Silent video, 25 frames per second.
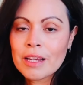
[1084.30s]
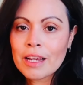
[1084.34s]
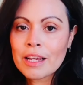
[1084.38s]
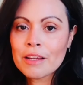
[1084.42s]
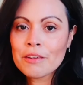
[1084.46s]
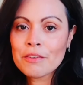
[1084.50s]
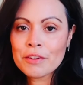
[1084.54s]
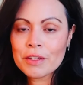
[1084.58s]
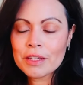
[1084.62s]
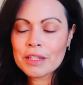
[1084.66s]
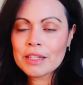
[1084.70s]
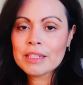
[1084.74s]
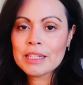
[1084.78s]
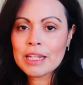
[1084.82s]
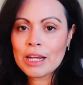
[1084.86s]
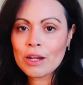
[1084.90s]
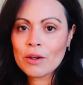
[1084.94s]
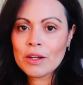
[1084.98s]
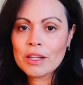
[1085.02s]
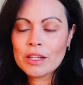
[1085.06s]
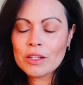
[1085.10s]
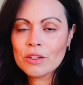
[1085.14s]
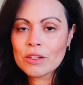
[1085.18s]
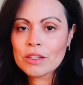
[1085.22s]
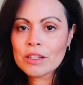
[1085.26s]
I feel like now
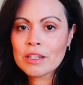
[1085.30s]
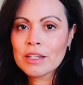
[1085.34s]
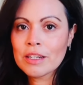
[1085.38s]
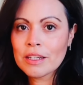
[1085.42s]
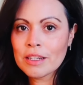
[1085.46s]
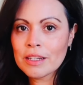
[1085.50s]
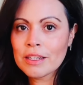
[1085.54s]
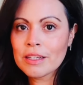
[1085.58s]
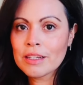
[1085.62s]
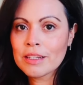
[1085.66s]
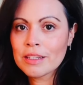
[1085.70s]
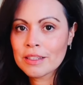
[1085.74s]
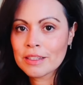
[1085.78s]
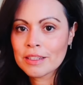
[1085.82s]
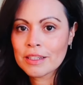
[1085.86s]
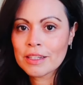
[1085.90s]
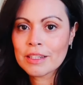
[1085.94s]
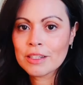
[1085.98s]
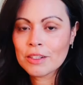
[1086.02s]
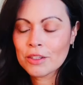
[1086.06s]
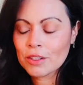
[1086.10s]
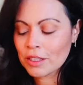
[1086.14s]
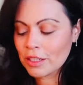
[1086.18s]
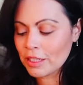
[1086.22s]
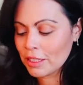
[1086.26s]
I
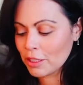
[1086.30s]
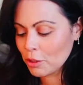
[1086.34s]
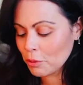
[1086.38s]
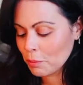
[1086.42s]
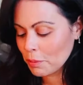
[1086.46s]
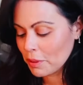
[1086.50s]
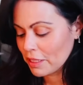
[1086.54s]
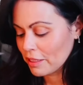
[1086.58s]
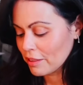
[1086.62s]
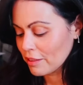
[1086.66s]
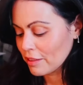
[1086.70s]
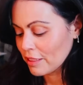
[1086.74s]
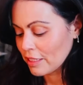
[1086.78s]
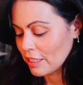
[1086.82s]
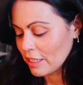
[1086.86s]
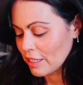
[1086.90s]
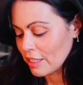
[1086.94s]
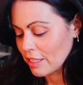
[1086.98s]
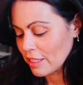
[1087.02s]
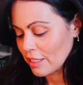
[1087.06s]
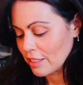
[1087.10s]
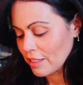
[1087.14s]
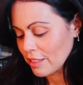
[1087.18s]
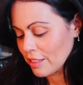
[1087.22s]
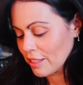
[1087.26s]
look a little bit
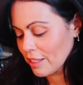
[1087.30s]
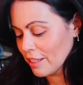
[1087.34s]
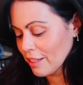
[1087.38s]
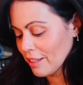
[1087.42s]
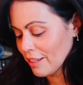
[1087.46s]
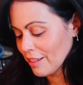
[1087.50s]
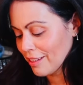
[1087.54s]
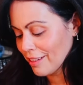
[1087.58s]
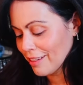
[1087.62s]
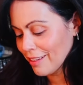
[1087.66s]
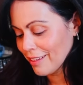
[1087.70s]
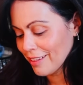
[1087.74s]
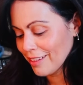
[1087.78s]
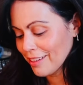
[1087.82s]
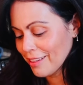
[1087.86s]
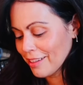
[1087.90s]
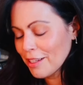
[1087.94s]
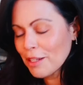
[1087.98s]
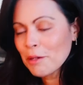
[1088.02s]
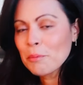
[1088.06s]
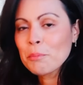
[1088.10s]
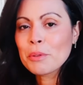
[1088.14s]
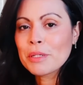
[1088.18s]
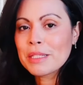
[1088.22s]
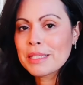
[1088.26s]
decent,
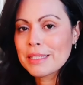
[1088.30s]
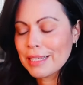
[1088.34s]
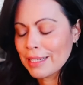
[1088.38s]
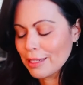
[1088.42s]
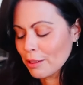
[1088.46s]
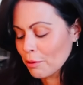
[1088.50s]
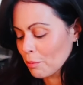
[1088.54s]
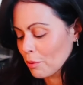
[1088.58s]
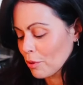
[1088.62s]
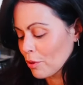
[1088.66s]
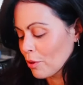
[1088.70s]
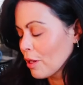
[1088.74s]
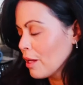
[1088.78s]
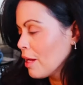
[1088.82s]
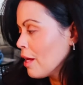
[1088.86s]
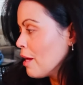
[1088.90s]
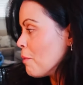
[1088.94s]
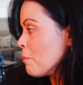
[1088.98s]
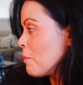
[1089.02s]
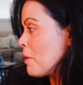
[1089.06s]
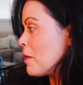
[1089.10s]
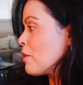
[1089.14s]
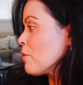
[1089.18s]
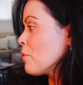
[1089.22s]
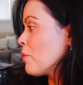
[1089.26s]
presentable.
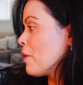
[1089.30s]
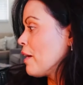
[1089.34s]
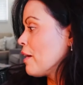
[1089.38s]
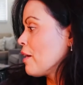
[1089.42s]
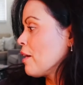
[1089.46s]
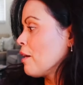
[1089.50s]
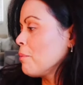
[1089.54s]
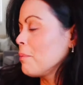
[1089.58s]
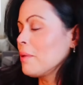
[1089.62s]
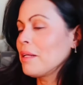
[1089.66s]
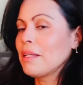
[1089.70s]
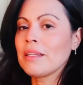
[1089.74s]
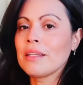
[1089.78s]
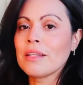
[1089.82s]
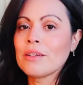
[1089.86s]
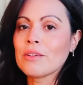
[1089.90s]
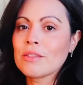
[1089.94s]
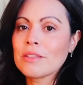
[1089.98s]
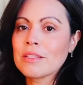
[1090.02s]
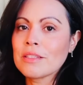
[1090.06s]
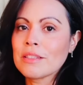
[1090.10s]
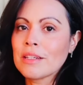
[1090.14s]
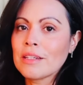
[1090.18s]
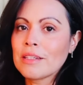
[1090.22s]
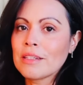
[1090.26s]
By the way, I got my nails
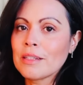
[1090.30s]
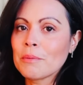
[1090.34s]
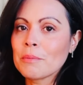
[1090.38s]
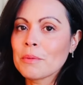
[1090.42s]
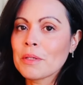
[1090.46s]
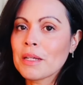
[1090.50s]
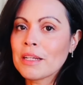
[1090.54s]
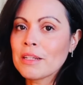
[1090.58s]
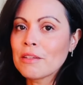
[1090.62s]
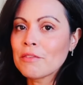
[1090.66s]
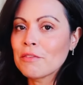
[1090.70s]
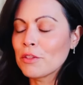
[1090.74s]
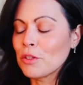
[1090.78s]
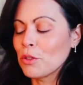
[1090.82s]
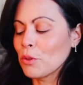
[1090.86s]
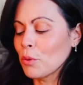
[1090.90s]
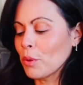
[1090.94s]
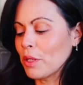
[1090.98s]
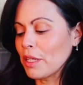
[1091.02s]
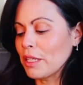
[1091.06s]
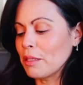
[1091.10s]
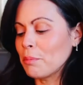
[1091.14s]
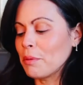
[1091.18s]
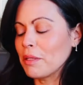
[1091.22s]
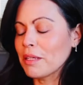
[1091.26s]
done. I'm kind of
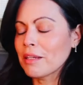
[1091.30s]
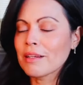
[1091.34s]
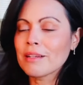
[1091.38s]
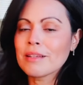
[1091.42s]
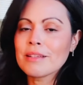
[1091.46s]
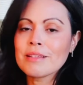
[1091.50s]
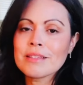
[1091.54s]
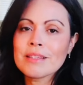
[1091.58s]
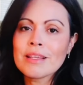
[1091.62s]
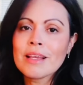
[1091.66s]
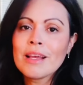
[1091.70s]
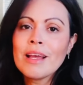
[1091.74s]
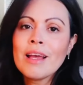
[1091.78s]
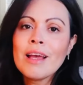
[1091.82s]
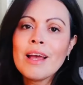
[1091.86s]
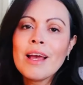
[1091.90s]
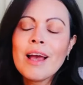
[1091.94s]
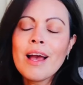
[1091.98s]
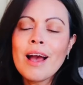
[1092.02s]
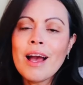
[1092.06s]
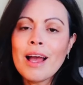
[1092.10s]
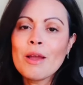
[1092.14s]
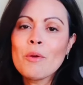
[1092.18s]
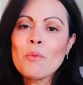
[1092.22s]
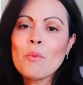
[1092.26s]
annoyed because
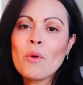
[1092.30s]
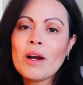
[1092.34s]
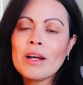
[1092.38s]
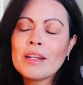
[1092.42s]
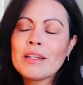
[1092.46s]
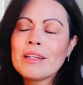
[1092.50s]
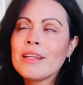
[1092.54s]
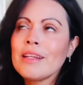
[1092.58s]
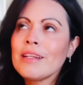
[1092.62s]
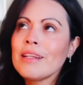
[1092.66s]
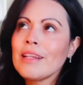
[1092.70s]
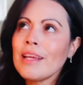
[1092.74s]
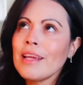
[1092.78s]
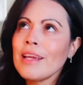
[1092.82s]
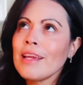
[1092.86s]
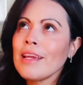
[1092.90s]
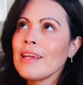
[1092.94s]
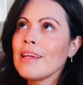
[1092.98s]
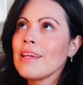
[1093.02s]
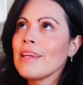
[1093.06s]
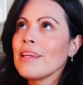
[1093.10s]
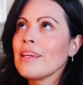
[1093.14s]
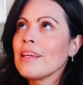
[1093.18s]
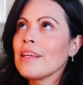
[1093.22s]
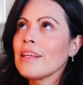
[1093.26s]
I wanted
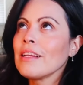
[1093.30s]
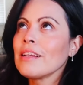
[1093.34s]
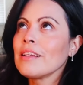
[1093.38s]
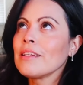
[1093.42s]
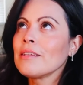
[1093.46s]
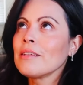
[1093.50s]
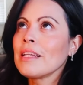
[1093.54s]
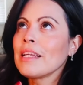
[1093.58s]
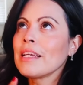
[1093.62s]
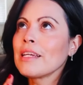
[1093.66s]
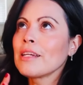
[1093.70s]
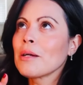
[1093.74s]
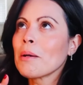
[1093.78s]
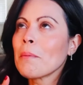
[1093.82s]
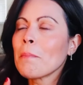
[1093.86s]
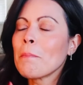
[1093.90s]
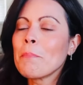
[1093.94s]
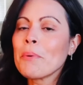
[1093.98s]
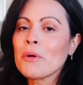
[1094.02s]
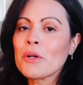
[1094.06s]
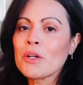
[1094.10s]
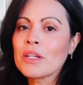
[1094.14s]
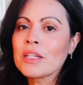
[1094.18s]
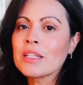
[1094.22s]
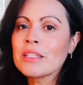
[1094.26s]
a like
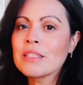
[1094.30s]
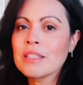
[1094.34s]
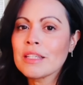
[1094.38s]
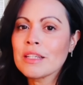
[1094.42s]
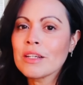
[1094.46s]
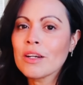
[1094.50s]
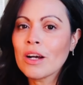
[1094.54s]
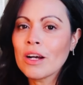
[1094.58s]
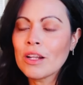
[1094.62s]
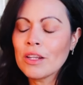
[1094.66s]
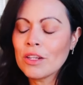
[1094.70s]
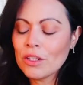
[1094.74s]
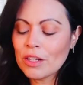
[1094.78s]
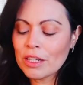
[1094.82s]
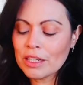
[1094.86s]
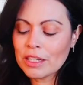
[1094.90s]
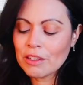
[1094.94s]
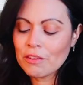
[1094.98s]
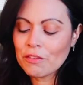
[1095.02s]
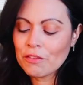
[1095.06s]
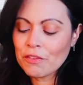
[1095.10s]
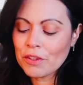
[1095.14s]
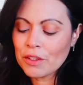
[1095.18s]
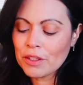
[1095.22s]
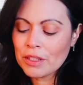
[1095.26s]
burgundy color, and
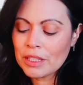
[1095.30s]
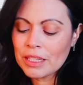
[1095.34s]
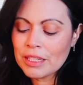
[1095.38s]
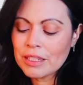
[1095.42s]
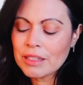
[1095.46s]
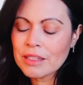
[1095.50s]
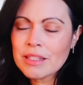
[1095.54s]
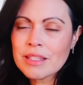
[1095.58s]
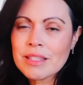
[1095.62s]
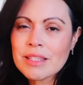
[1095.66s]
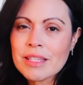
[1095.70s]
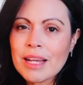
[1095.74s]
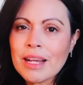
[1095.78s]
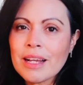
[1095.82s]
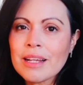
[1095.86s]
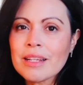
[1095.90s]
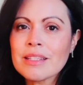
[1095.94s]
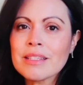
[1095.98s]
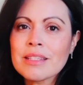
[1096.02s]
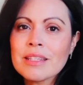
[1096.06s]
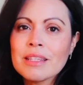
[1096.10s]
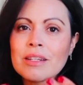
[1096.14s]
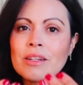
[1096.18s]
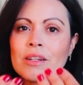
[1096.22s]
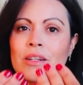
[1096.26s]
I feel like this
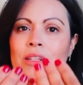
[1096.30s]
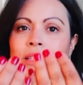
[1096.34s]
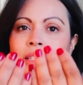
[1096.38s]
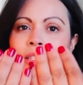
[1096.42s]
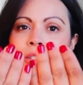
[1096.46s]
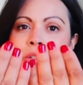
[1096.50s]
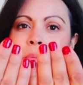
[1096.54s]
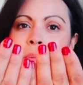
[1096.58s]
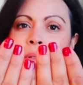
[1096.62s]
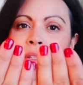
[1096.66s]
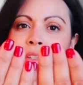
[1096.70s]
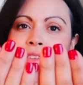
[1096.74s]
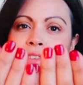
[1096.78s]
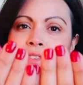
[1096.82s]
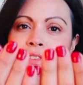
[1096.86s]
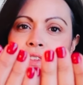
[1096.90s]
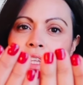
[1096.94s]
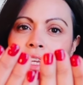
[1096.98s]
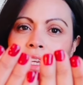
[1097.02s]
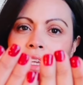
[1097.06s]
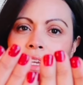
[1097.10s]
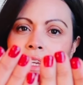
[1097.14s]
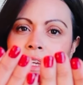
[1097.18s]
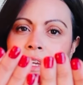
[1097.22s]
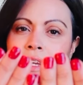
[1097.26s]
has like a little bit of
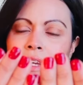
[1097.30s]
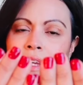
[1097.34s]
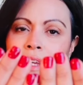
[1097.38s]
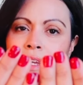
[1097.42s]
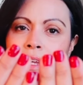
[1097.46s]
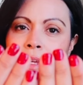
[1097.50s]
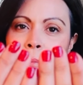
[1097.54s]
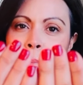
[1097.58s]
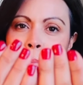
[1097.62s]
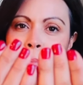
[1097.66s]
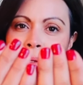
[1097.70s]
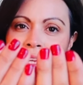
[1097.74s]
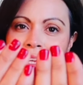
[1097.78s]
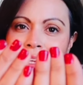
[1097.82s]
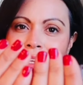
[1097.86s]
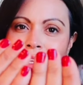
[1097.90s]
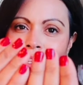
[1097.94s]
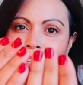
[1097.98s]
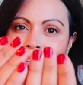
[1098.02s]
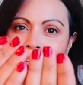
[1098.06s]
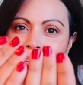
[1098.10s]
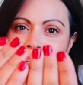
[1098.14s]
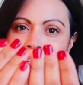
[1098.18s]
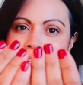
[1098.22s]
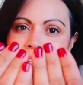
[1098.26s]
like
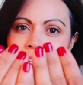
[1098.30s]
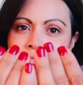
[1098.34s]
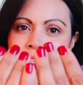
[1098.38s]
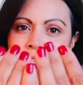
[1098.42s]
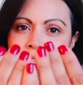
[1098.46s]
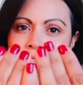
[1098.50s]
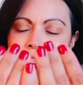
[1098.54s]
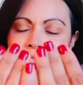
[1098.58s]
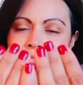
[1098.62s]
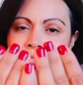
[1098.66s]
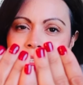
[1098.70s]
pink in it.